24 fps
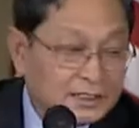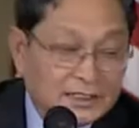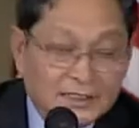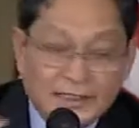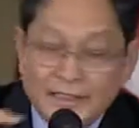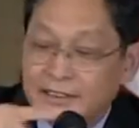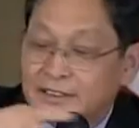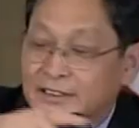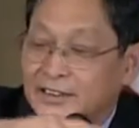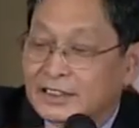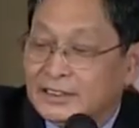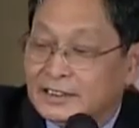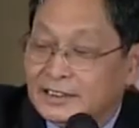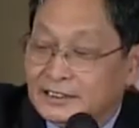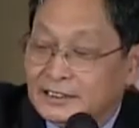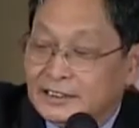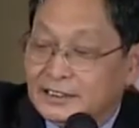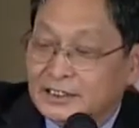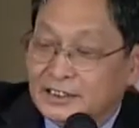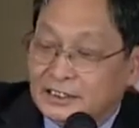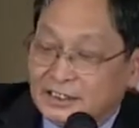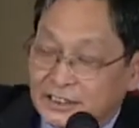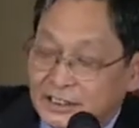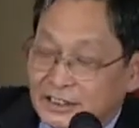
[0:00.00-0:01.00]
let's say this is
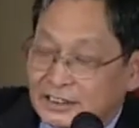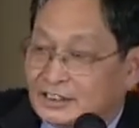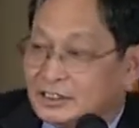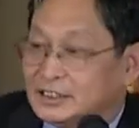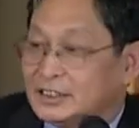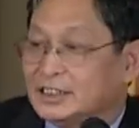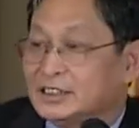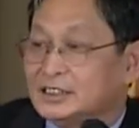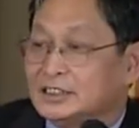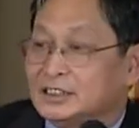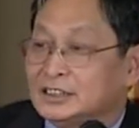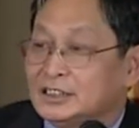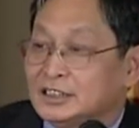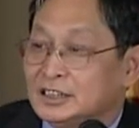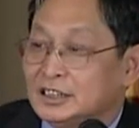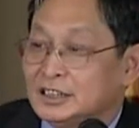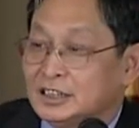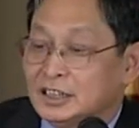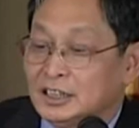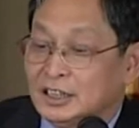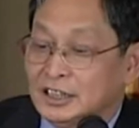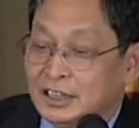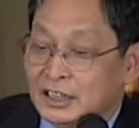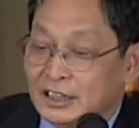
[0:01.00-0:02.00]
a Shan state.
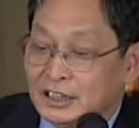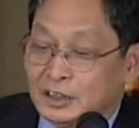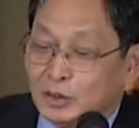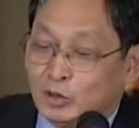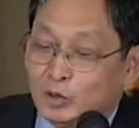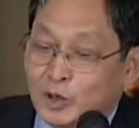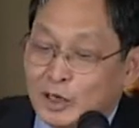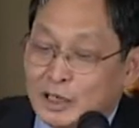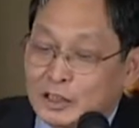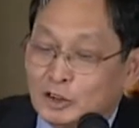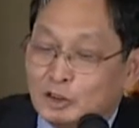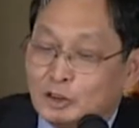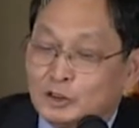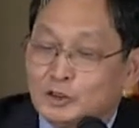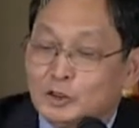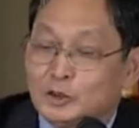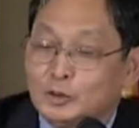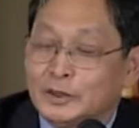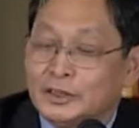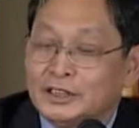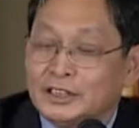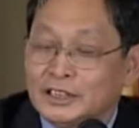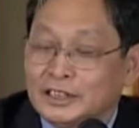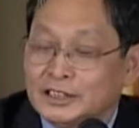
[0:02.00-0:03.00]
Uh, the war also
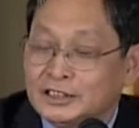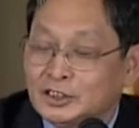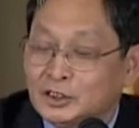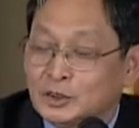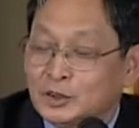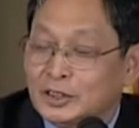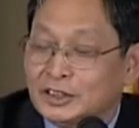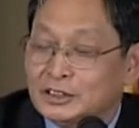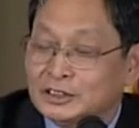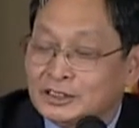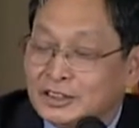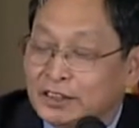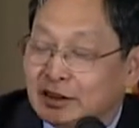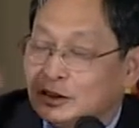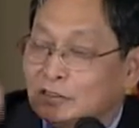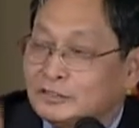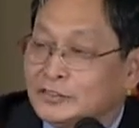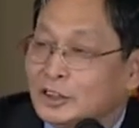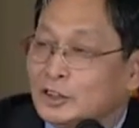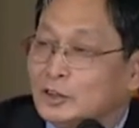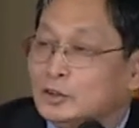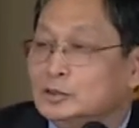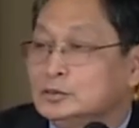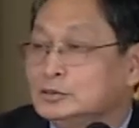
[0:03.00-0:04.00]
won, you know, a state of
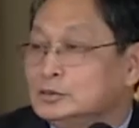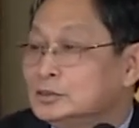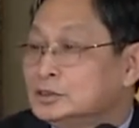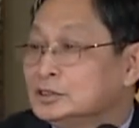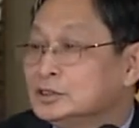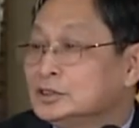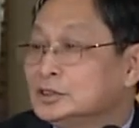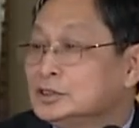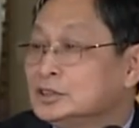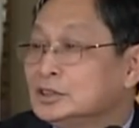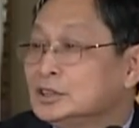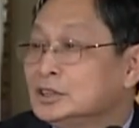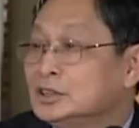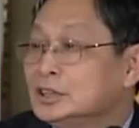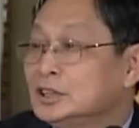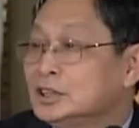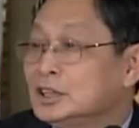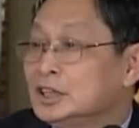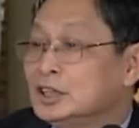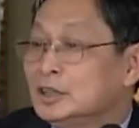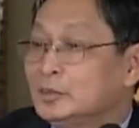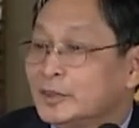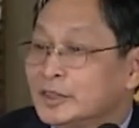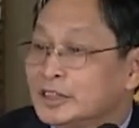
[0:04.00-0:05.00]
their own.
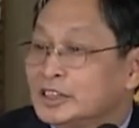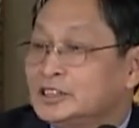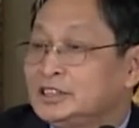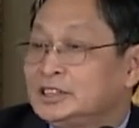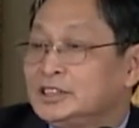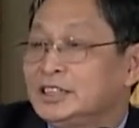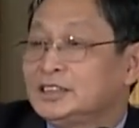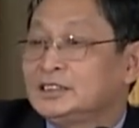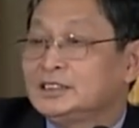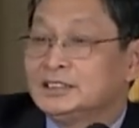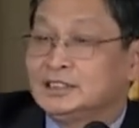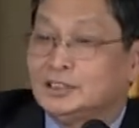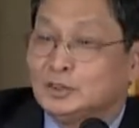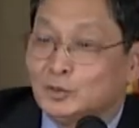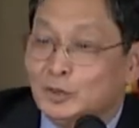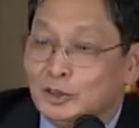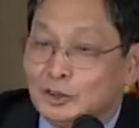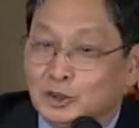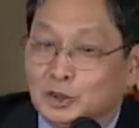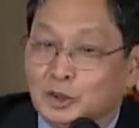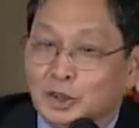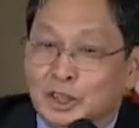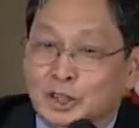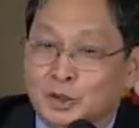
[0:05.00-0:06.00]
But the Shan doesn't want
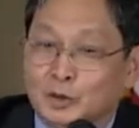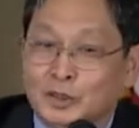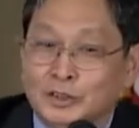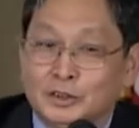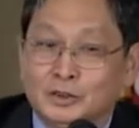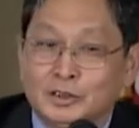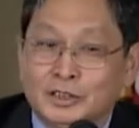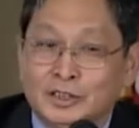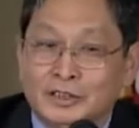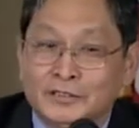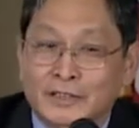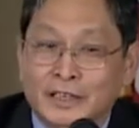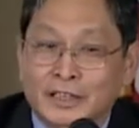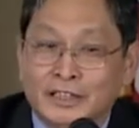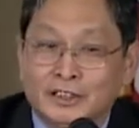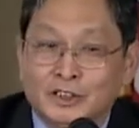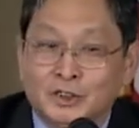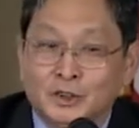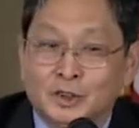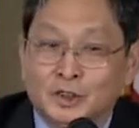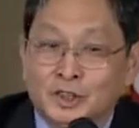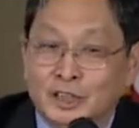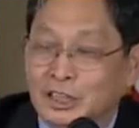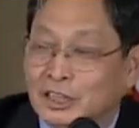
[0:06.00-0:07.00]
to, uh, want to give uh, you
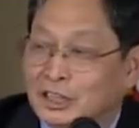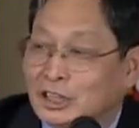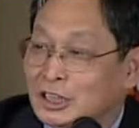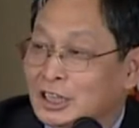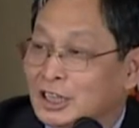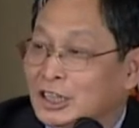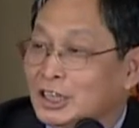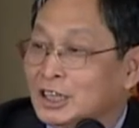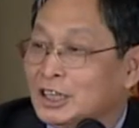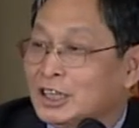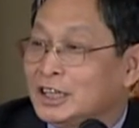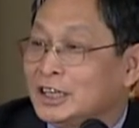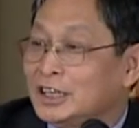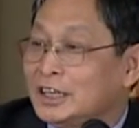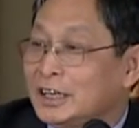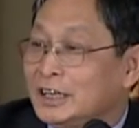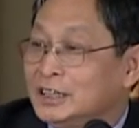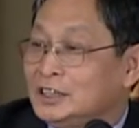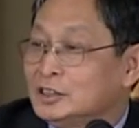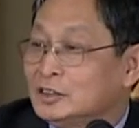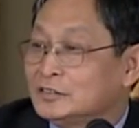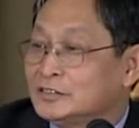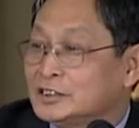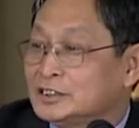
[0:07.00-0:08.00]
know, uh, uh,
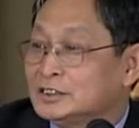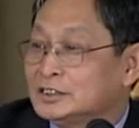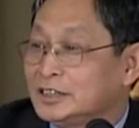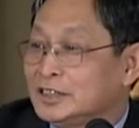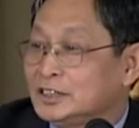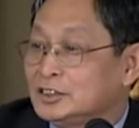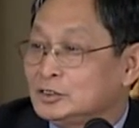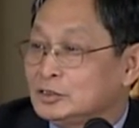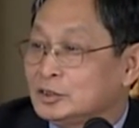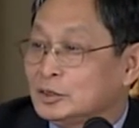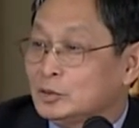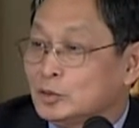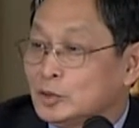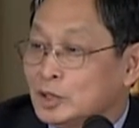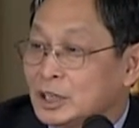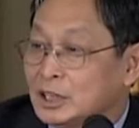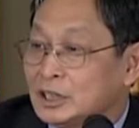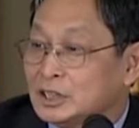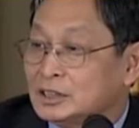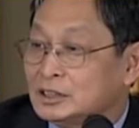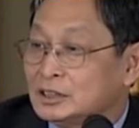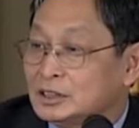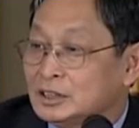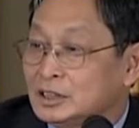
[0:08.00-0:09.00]
any of the state to the Wa.
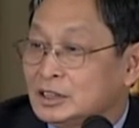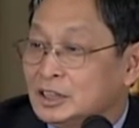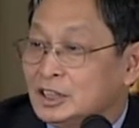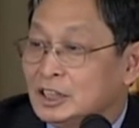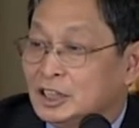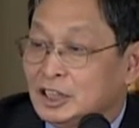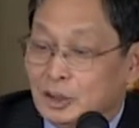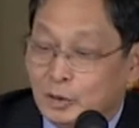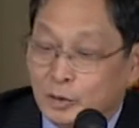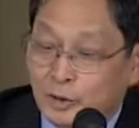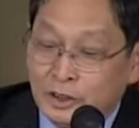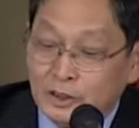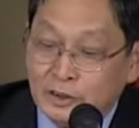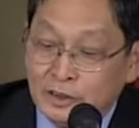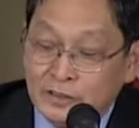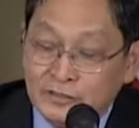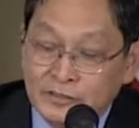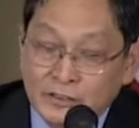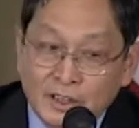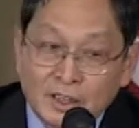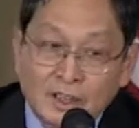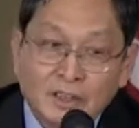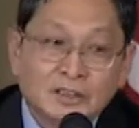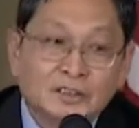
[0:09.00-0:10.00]
What you have
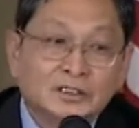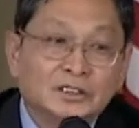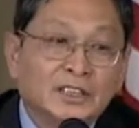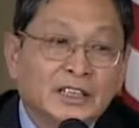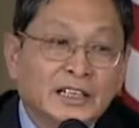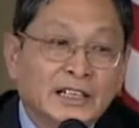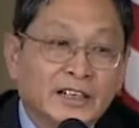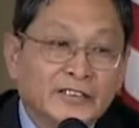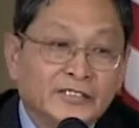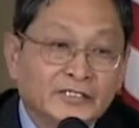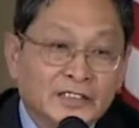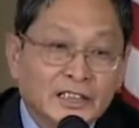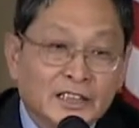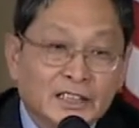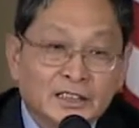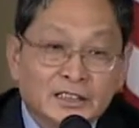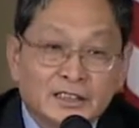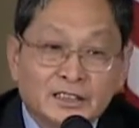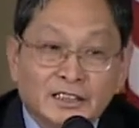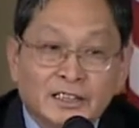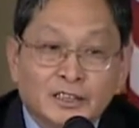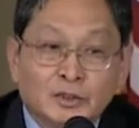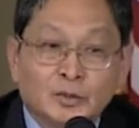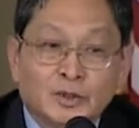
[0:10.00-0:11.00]
now uh, done
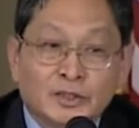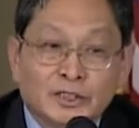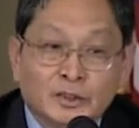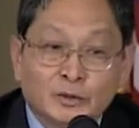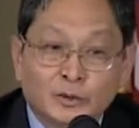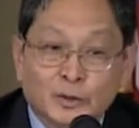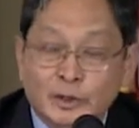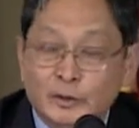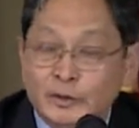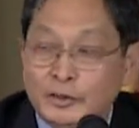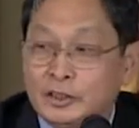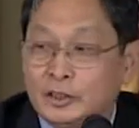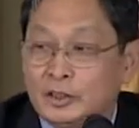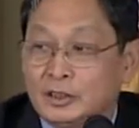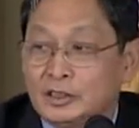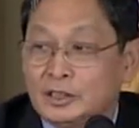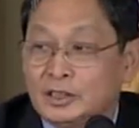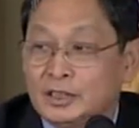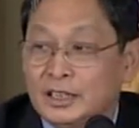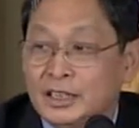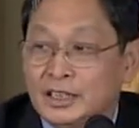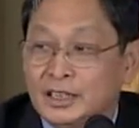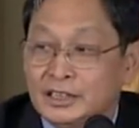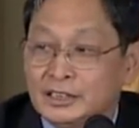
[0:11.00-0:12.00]
is what, what we
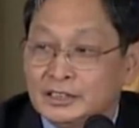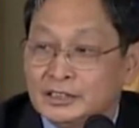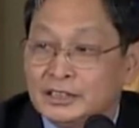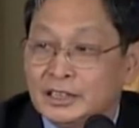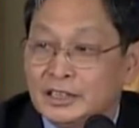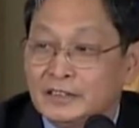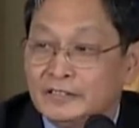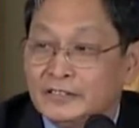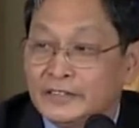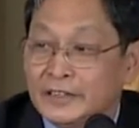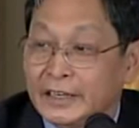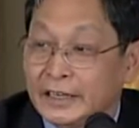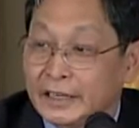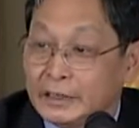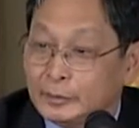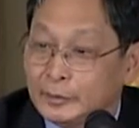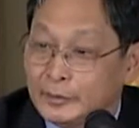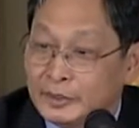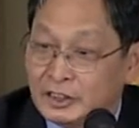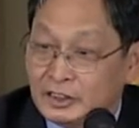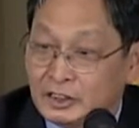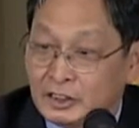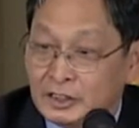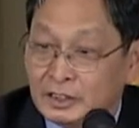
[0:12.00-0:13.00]
call
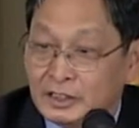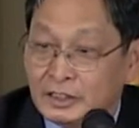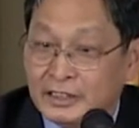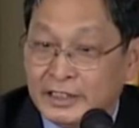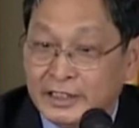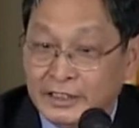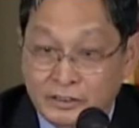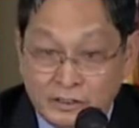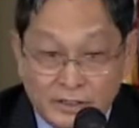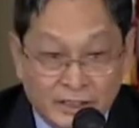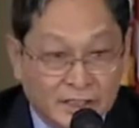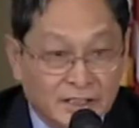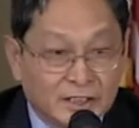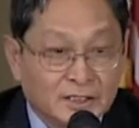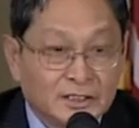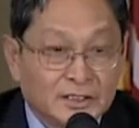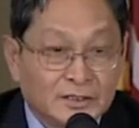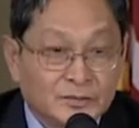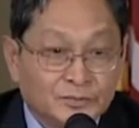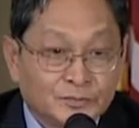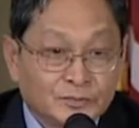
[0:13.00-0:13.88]
self-administered areas